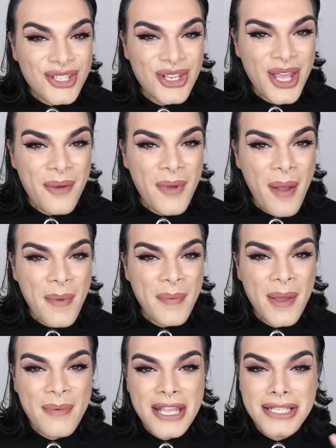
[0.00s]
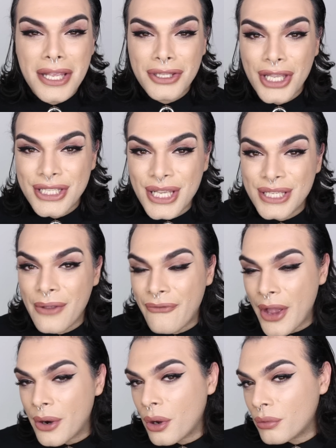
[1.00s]
So here we have, baby. So this is the
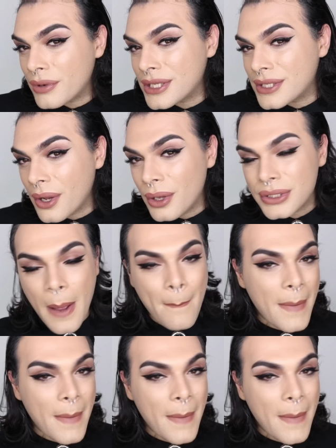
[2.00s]
final result.